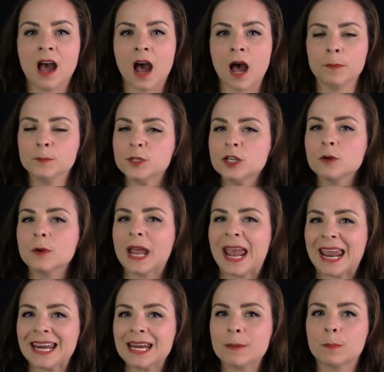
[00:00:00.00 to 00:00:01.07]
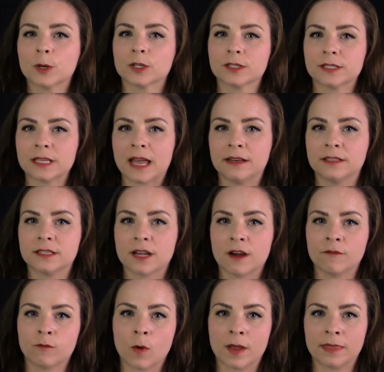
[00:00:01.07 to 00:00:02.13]
up to 80%
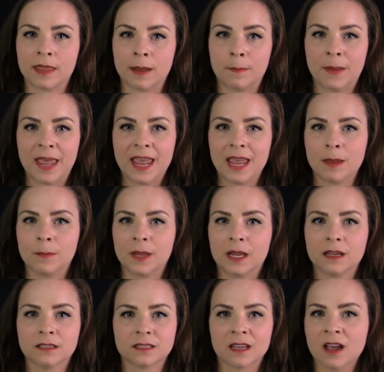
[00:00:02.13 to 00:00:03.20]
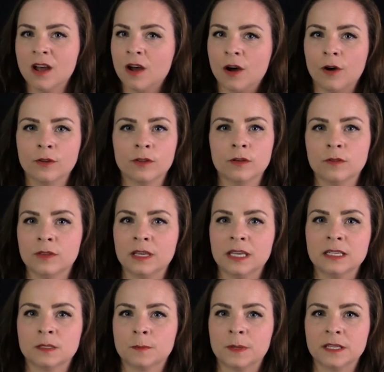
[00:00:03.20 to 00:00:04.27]
of what they pay because although
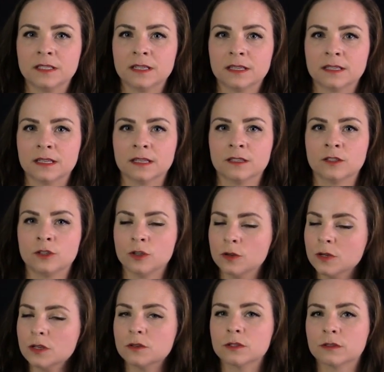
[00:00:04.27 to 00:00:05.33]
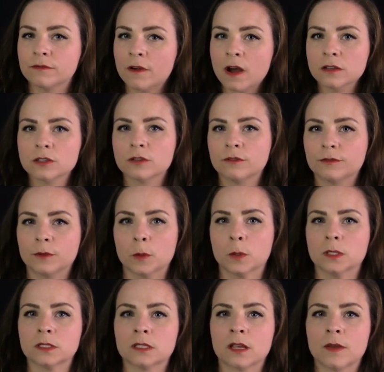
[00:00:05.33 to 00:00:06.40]
these businesses do use fossil
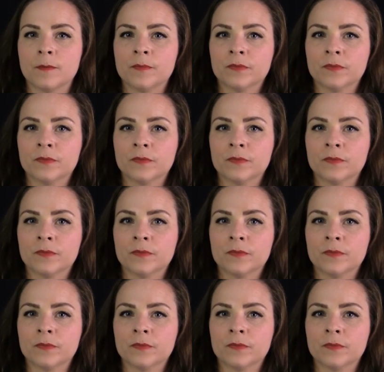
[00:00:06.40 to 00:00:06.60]
fuels,